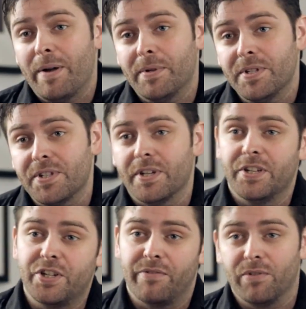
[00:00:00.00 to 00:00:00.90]
weapons are
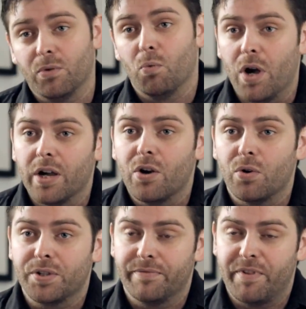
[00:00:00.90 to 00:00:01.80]
the general
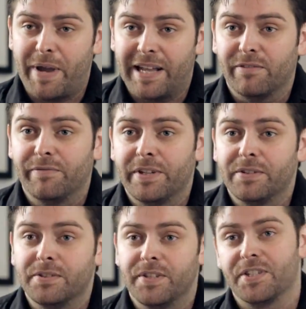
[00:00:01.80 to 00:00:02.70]
workhorse of the
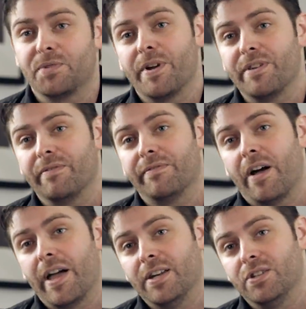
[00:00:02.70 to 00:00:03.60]
battlefield. This is where you
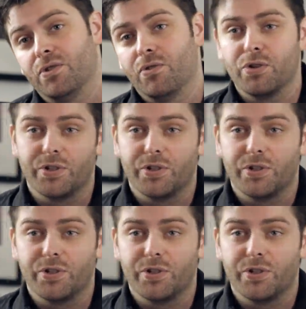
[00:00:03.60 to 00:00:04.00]
find your